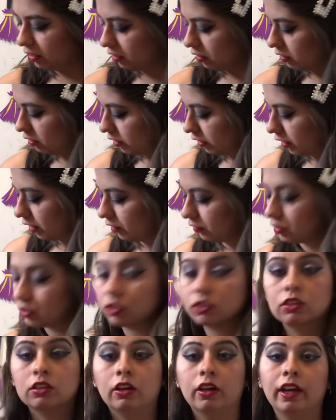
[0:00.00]
you have and
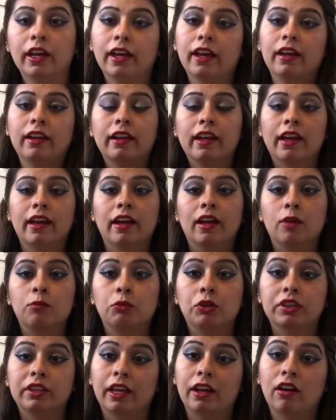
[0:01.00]
just go ahead and
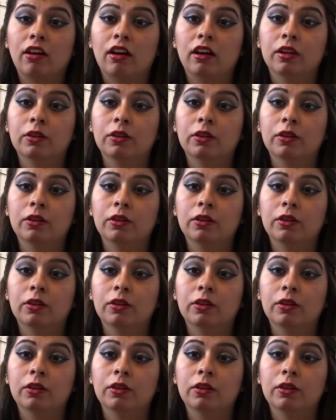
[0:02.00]
put that on.